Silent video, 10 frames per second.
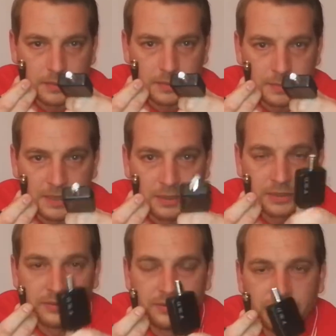a bit like
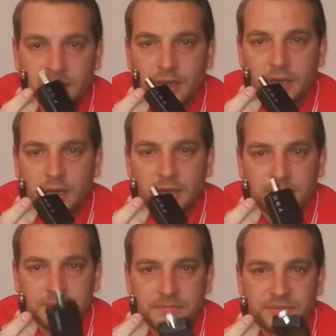a
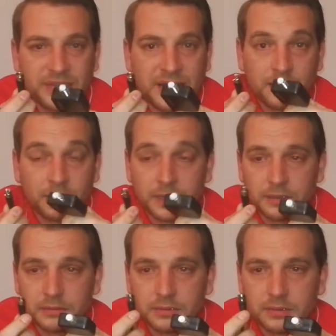satellite
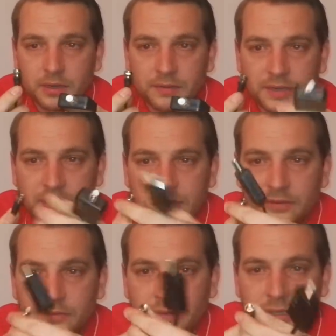kind of
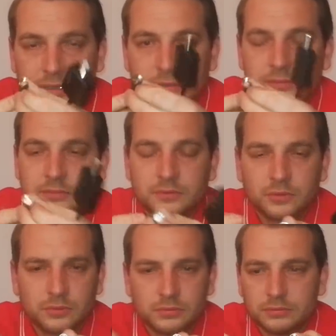connectors on it,
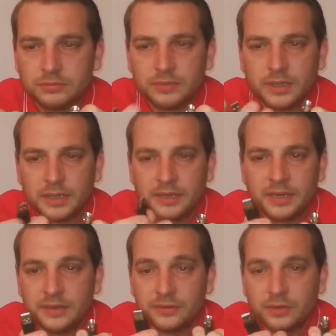and then
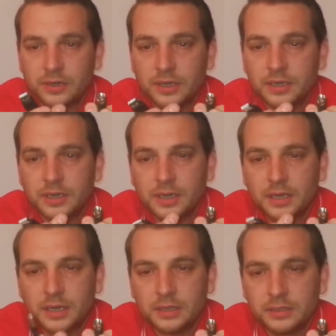it's got
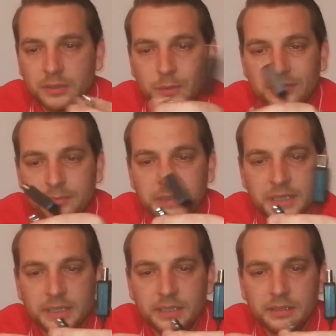a
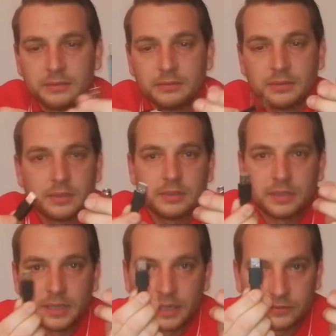USB
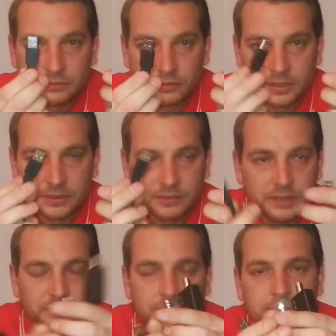connector on the other
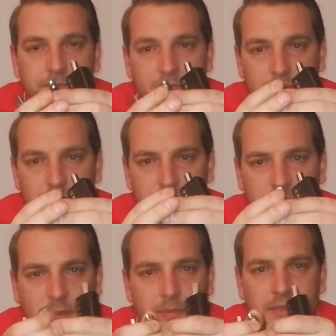end. I'll show
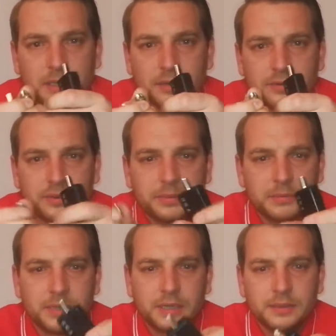that in close up in a
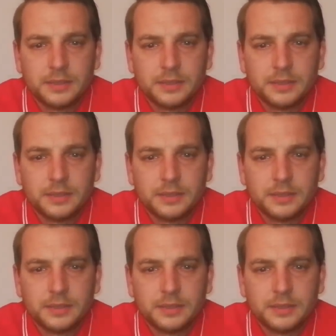minute.